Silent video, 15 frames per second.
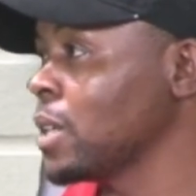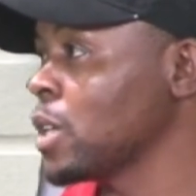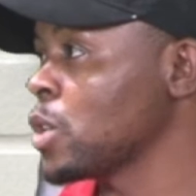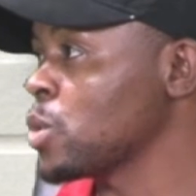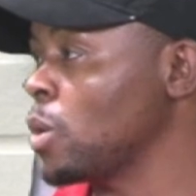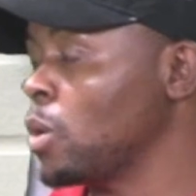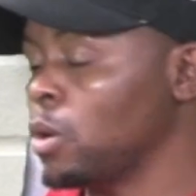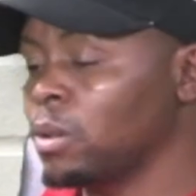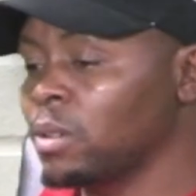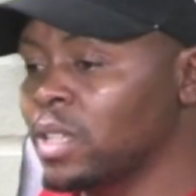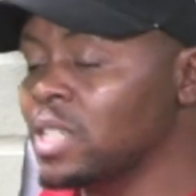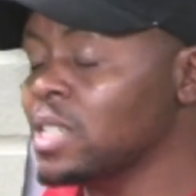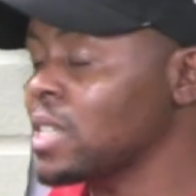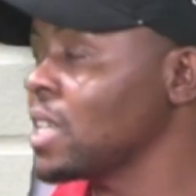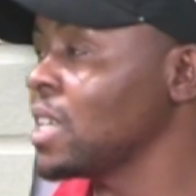So all of
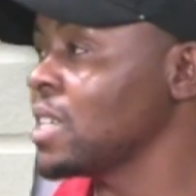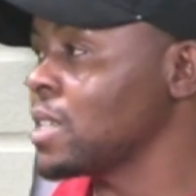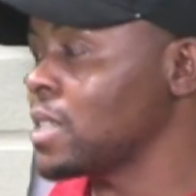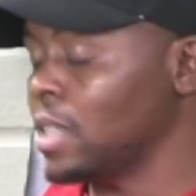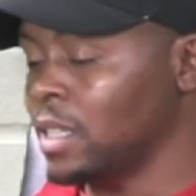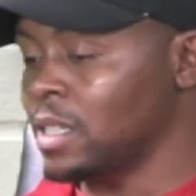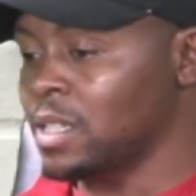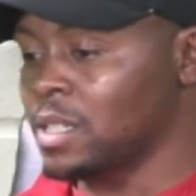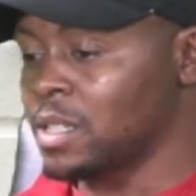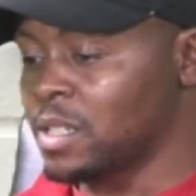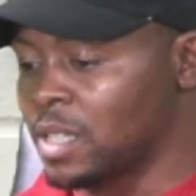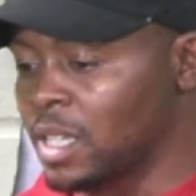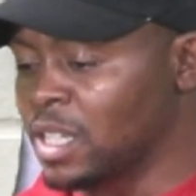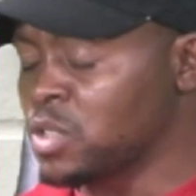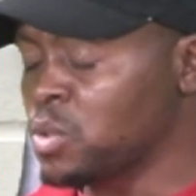these things, it is
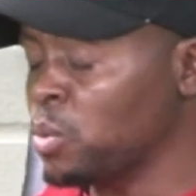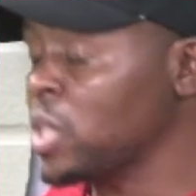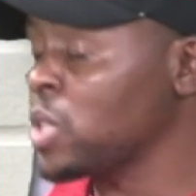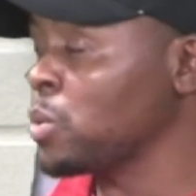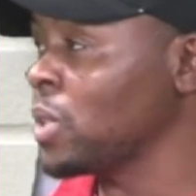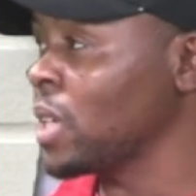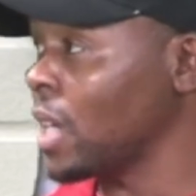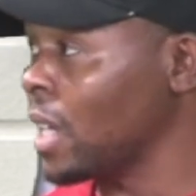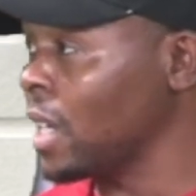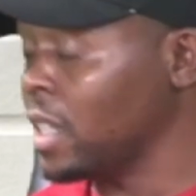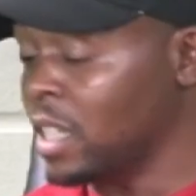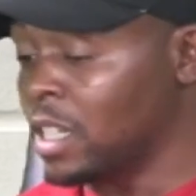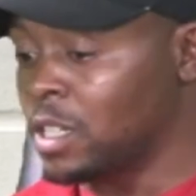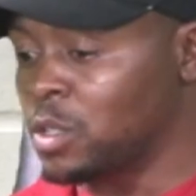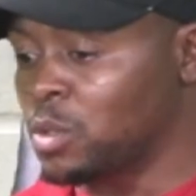things which we really
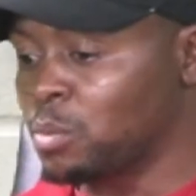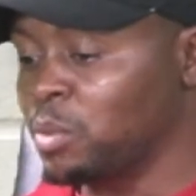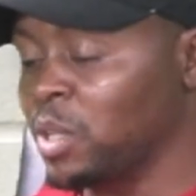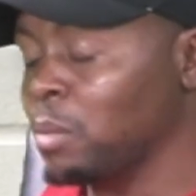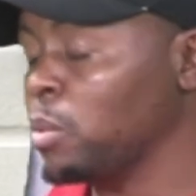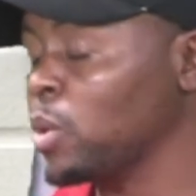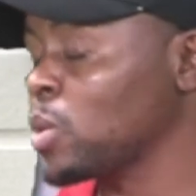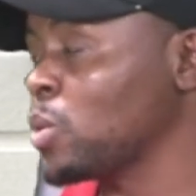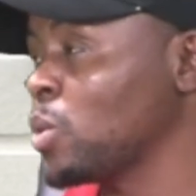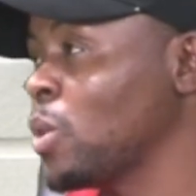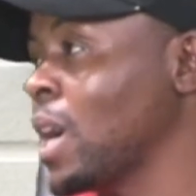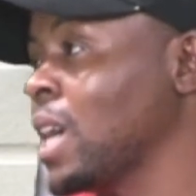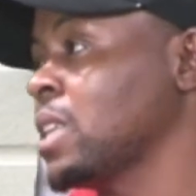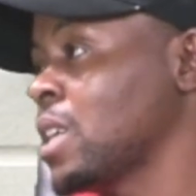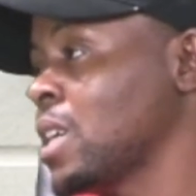need to be able to go
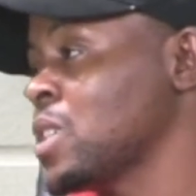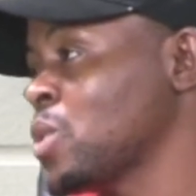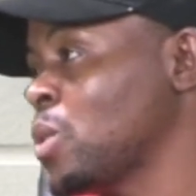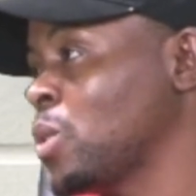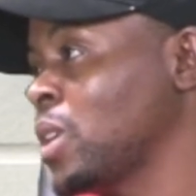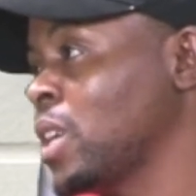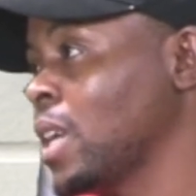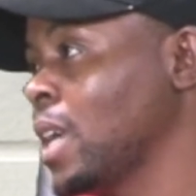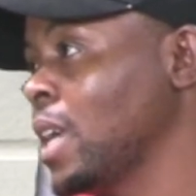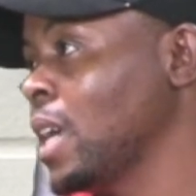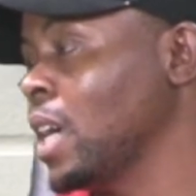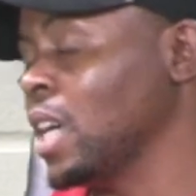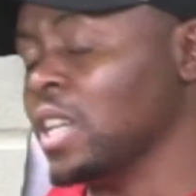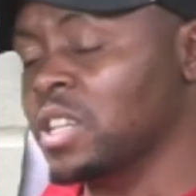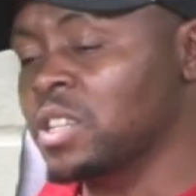address on.
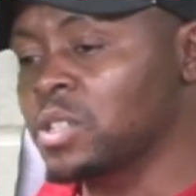And